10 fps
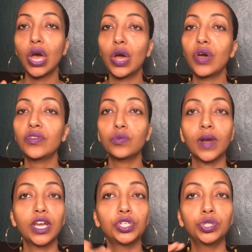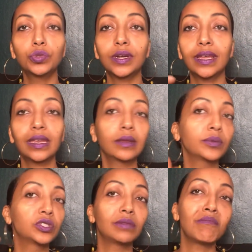Otherwise, you are not
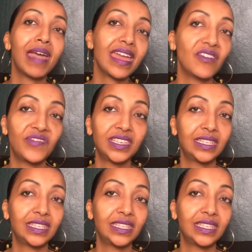able to manifest